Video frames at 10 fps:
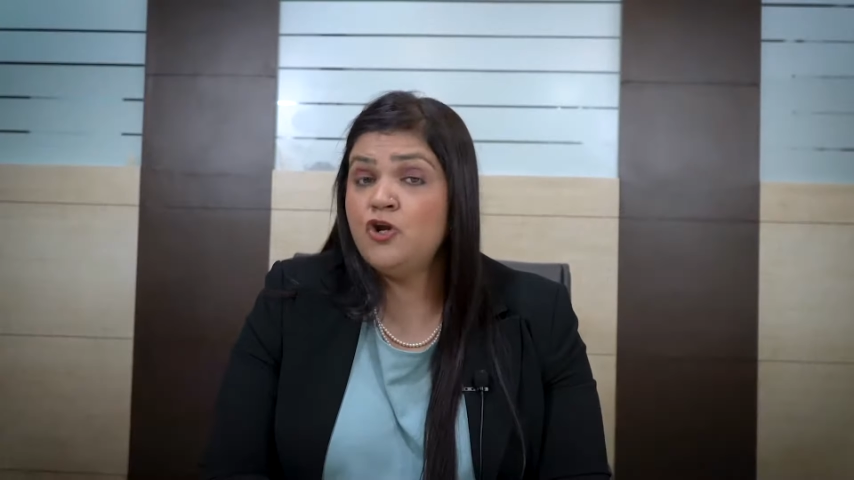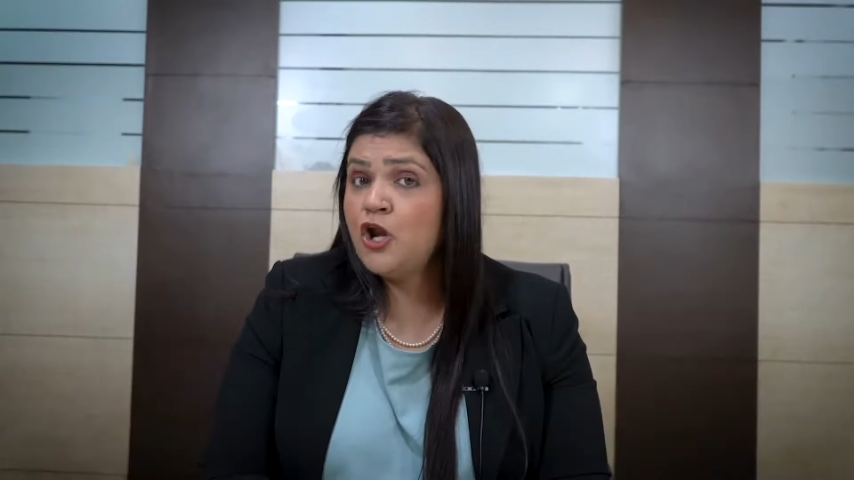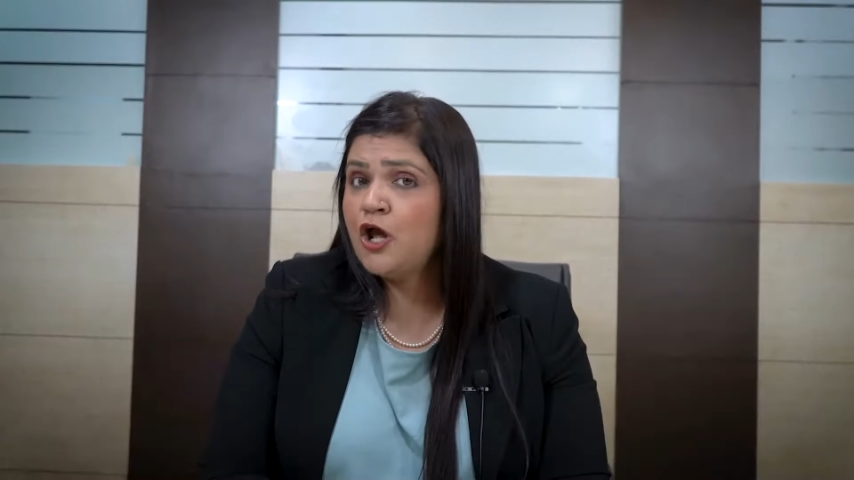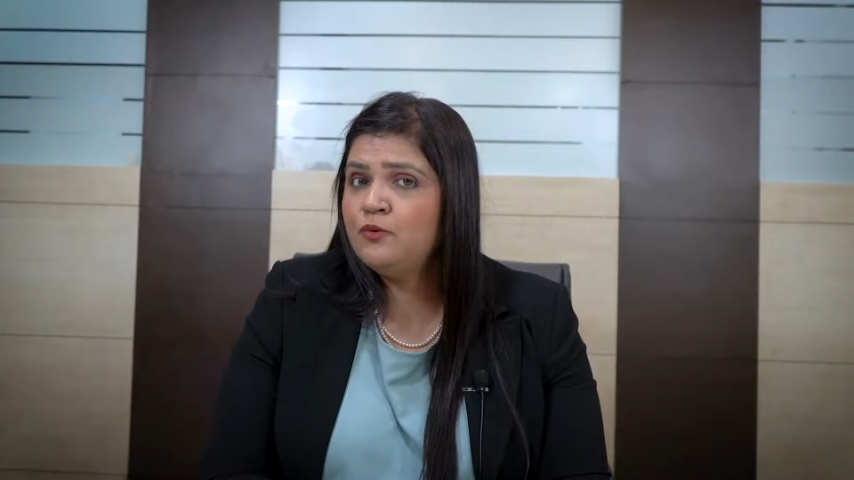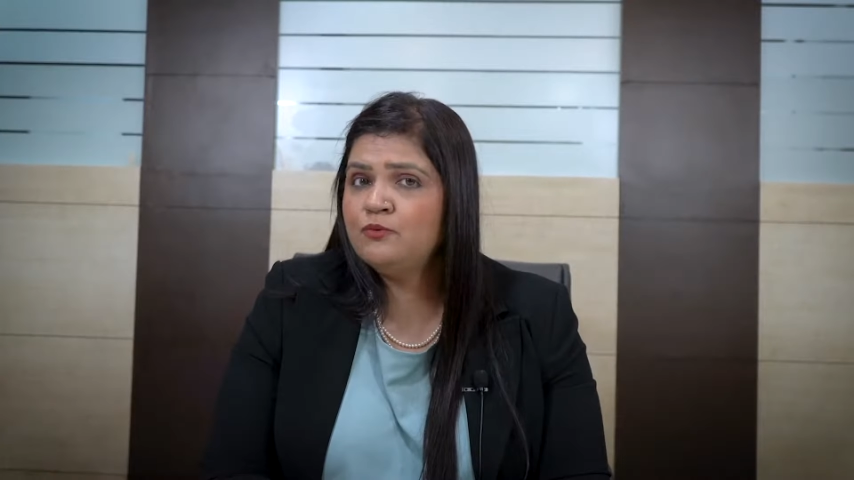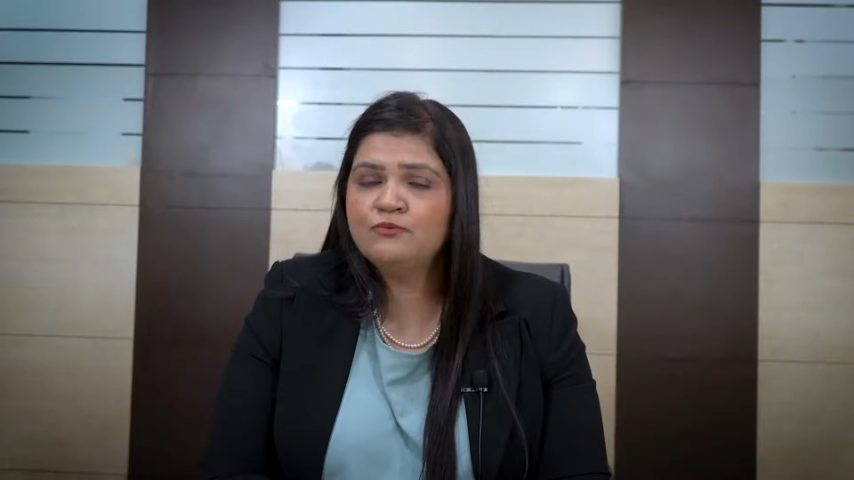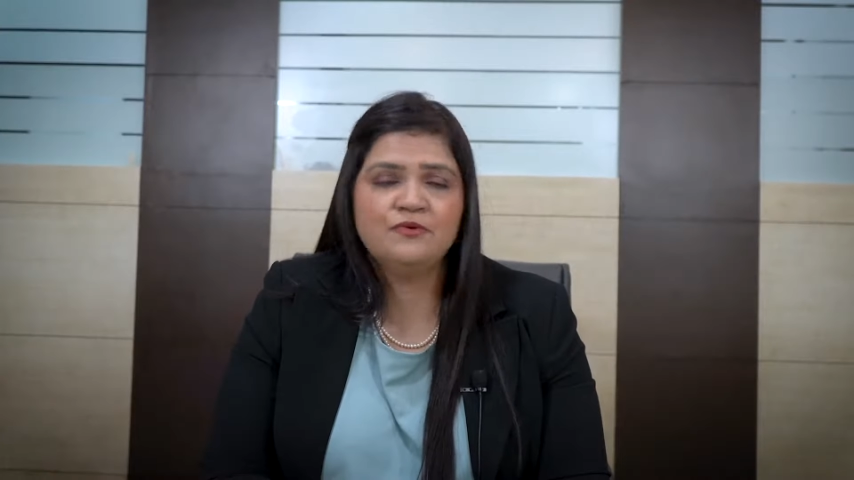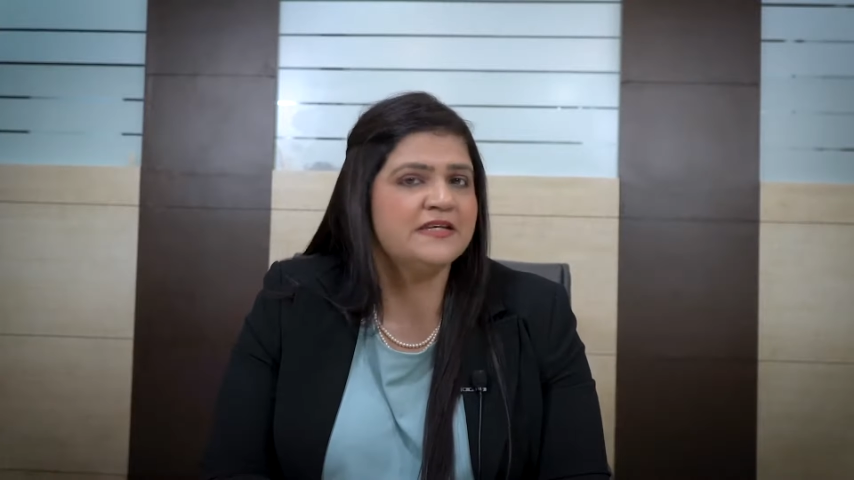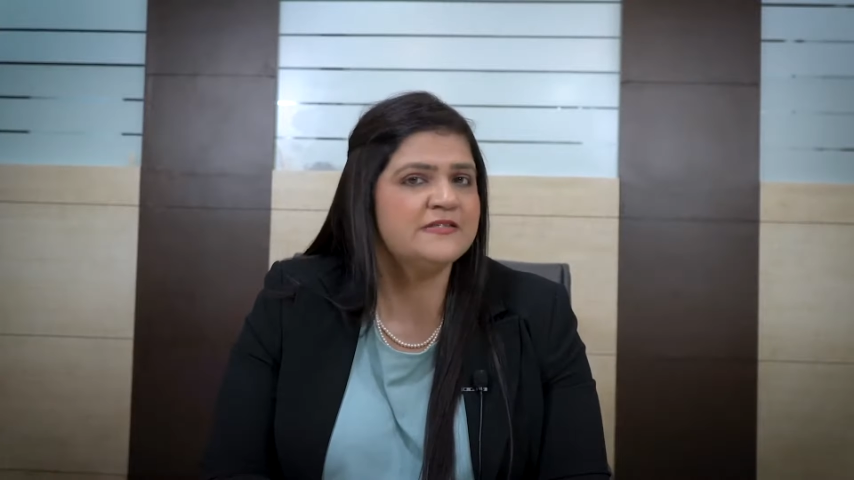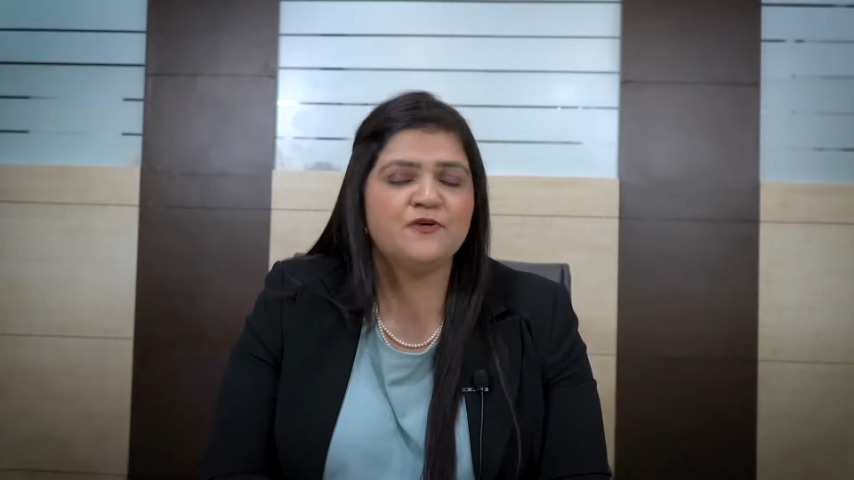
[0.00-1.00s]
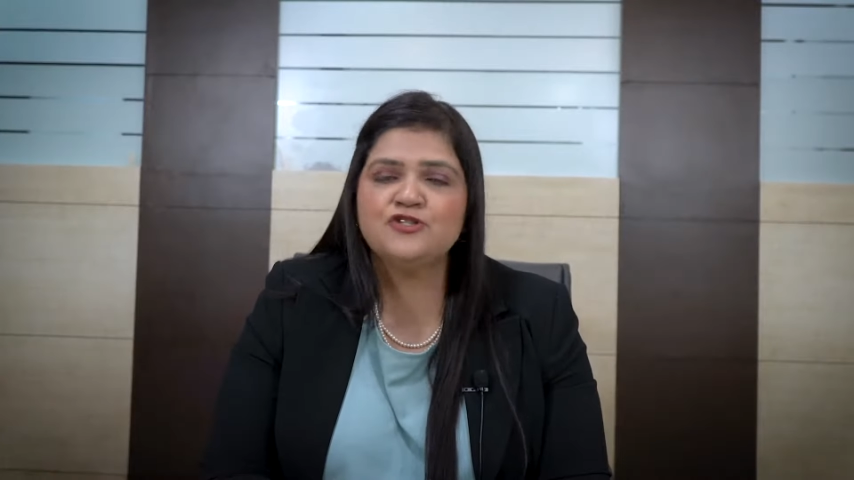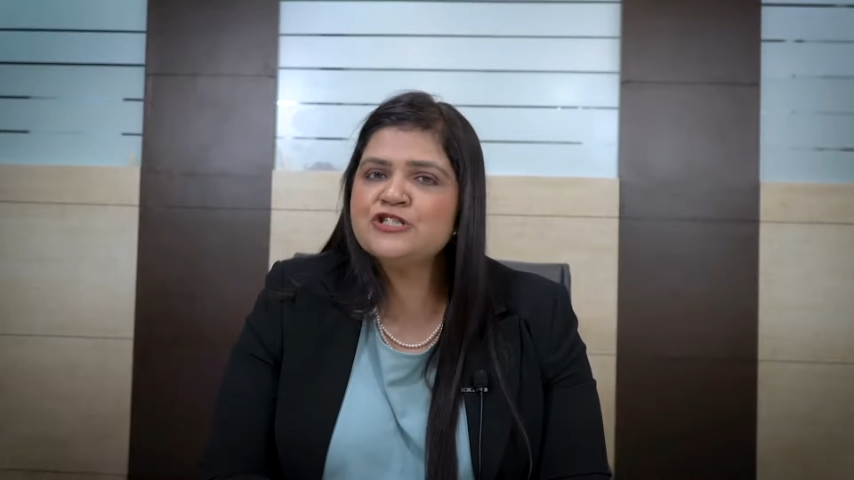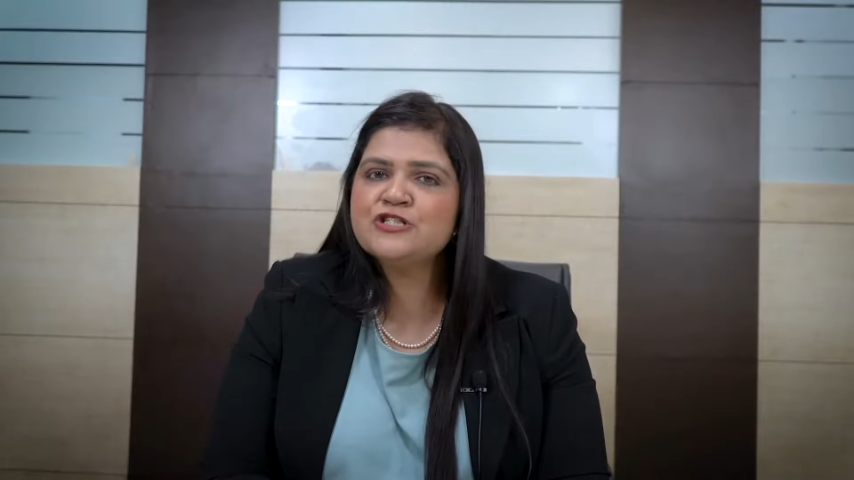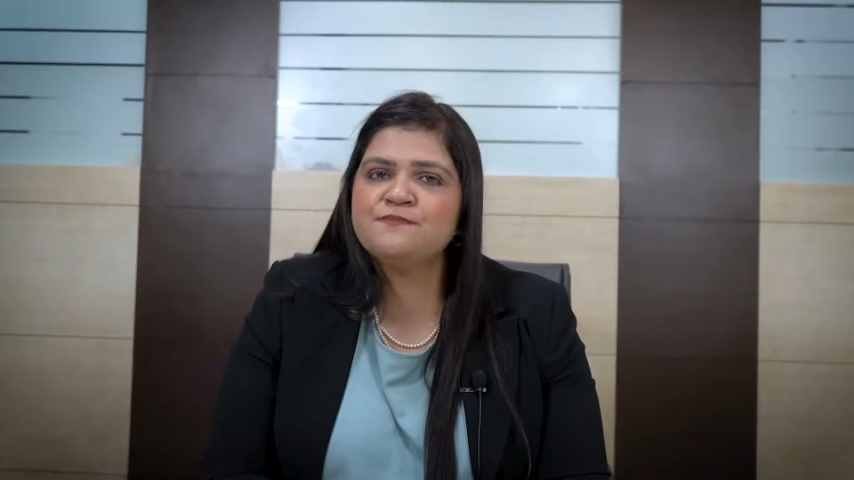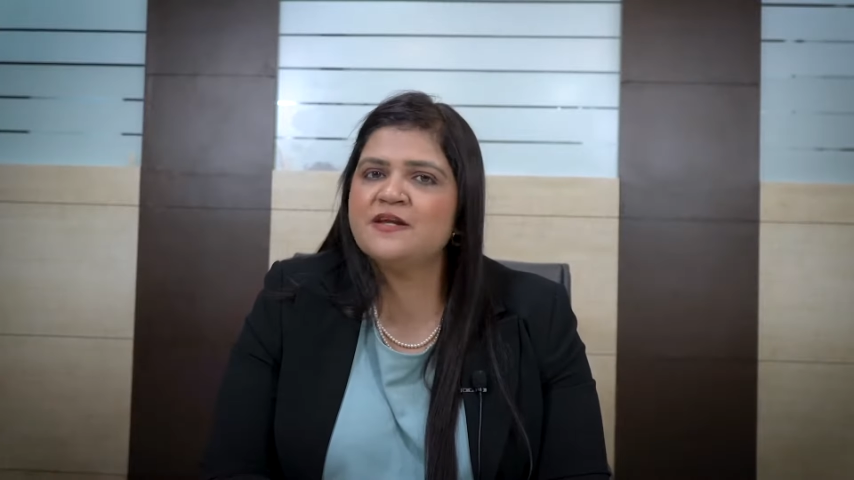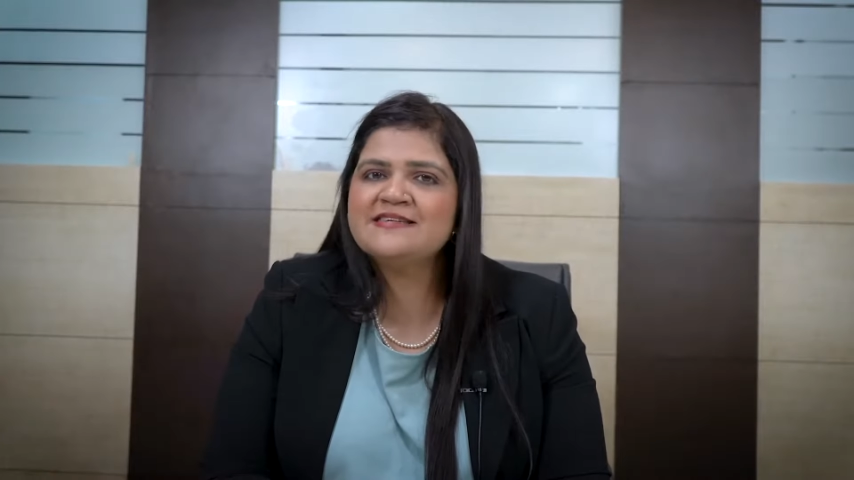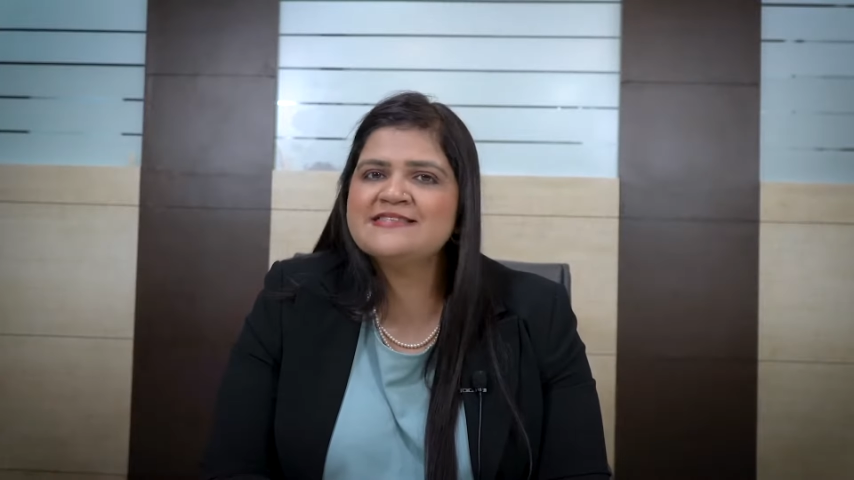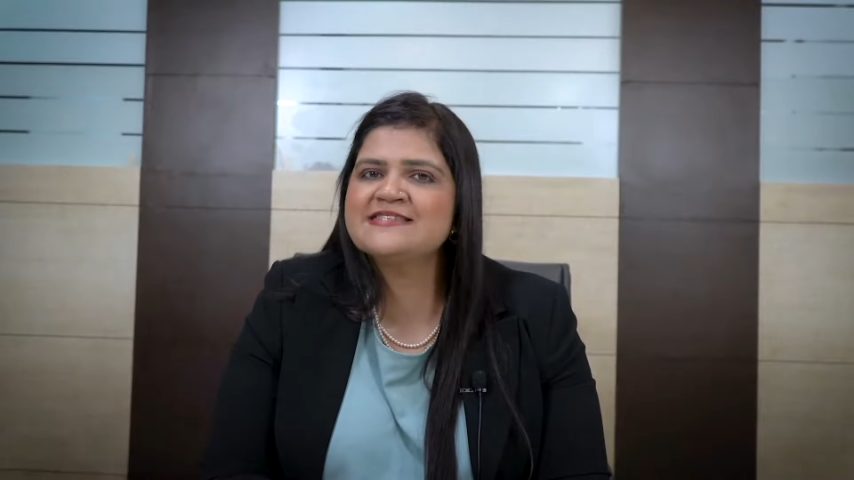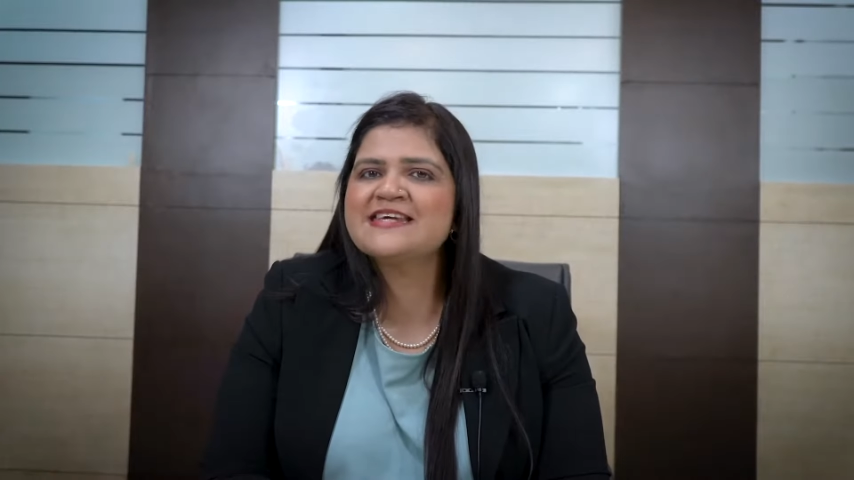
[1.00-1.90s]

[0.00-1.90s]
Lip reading: No, a sponsorship license